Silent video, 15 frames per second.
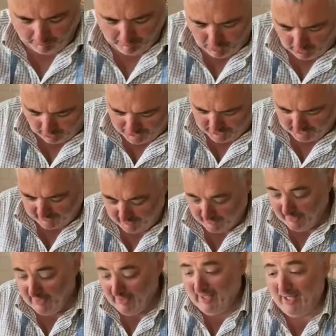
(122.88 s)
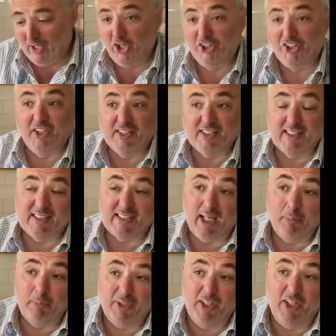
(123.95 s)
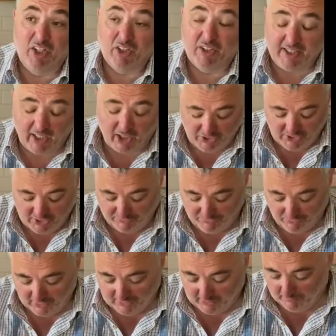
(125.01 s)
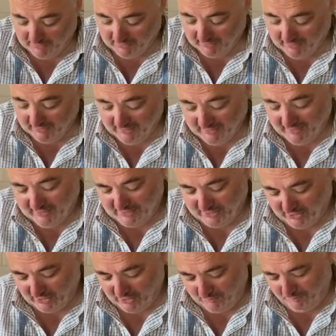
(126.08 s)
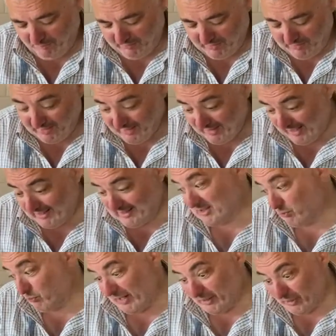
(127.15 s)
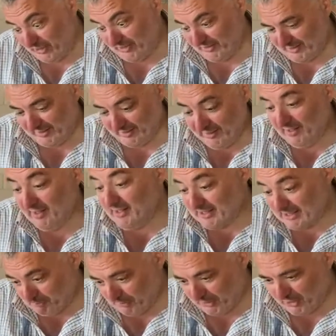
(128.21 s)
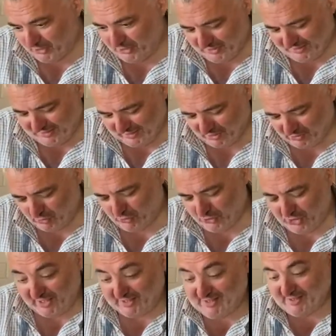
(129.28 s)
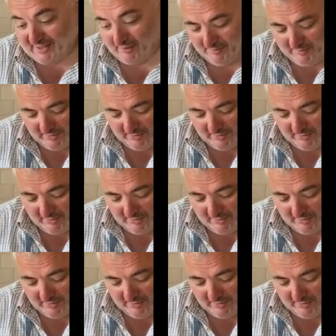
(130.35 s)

put lots in. Onions this time of the year, gardens are full of them. So, hence red onions, spring onions, and courgettes.